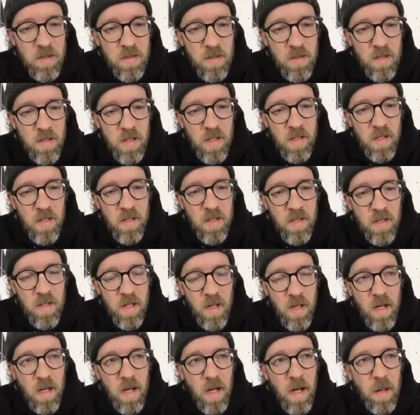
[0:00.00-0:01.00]
Yeah.
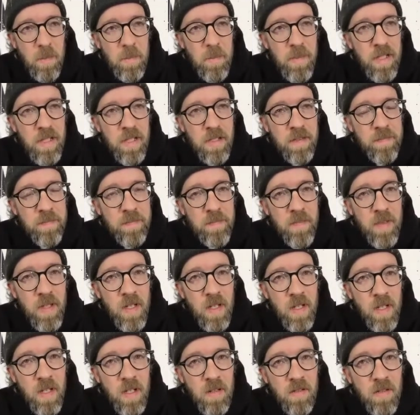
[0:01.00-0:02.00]
I mean,
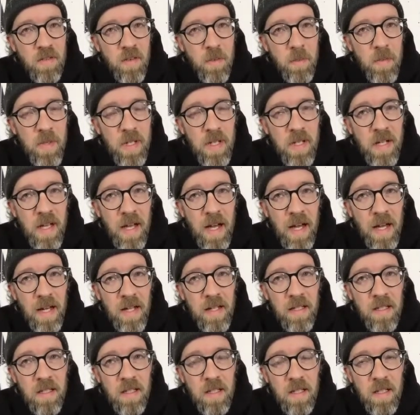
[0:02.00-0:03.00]
for me,
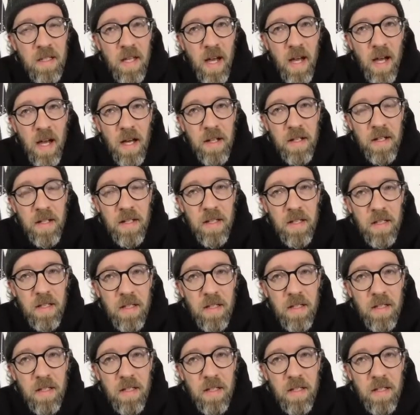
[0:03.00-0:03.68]
I got